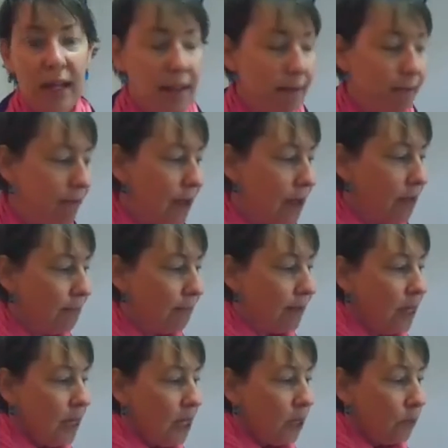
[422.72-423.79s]
if
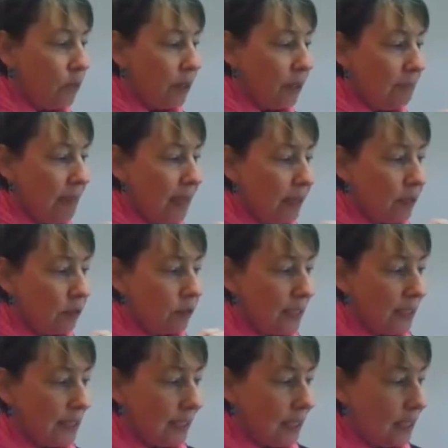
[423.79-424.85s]
we can make those
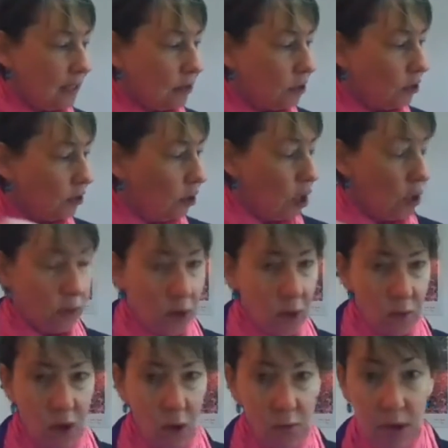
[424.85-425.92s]
16s go, go,
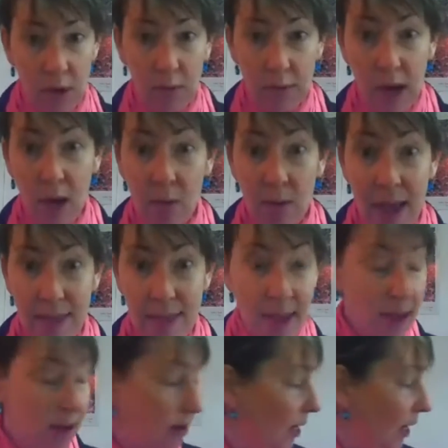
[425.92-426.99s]
go, go, go, and
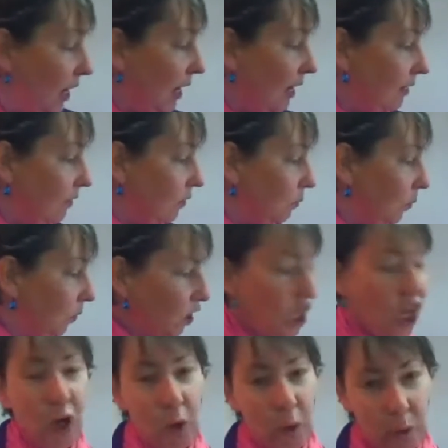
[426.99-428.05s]
then
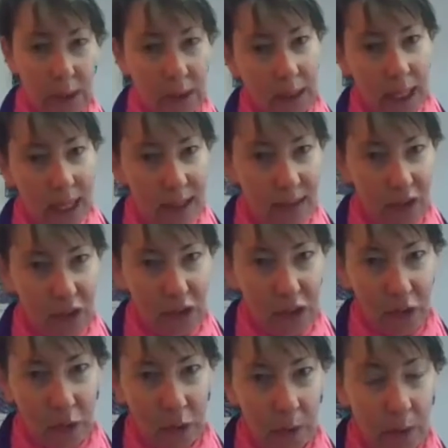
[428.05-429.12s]
explode
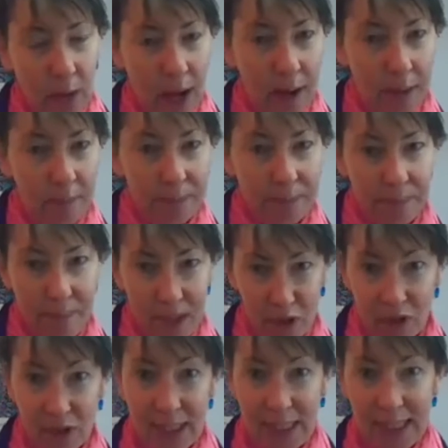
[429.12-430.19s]
into measure
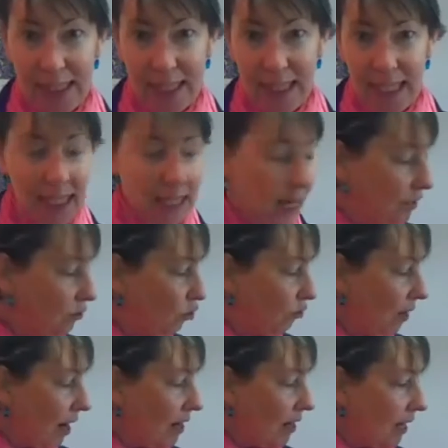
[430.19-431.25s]
16 and
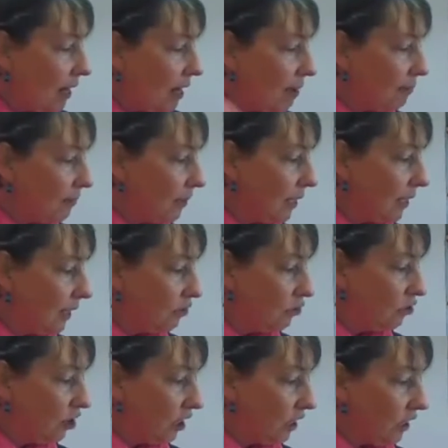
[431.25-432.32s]
try to get up to the
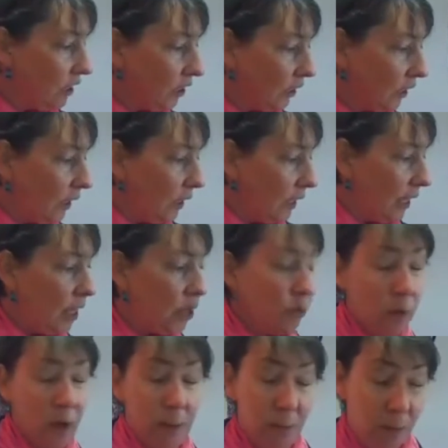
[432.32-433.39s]
G in
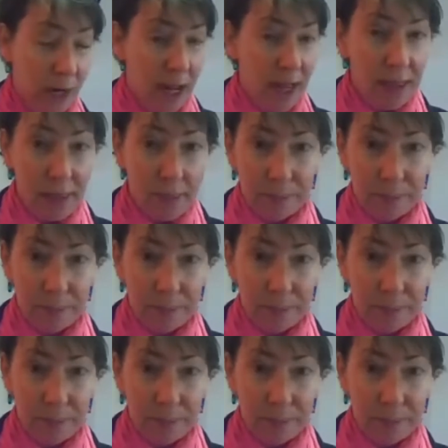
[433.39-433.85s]
one breath.